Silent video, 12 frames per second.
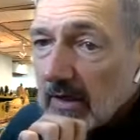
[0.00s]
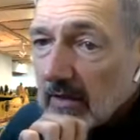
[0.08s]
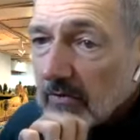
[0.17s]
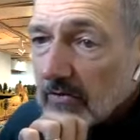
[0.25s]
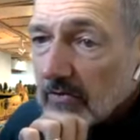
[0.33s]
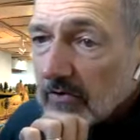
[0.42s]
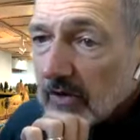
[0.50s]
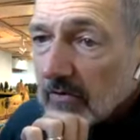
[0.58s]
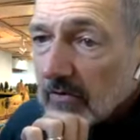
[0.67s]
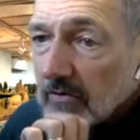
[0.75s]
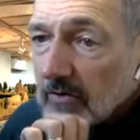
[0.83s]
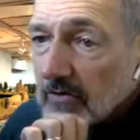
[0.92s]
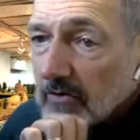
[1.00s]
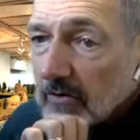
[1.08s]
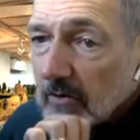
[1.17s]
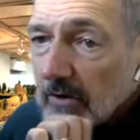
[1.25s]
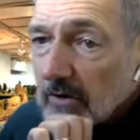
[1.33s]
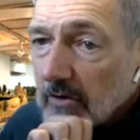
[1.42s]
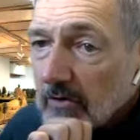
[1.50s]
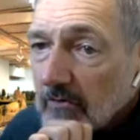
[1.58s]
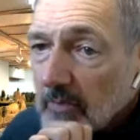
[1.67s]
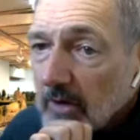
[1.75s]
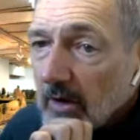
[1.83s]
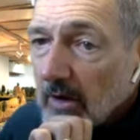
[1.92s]
The Southern is going on
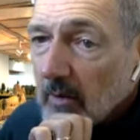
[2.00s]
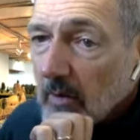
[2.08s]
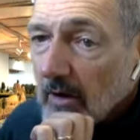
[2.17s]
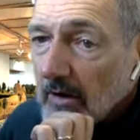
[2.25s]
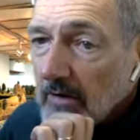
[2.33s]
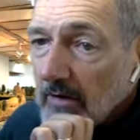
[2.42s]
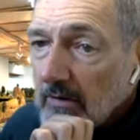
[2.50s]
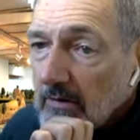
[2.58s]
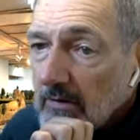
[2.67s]
spot 1.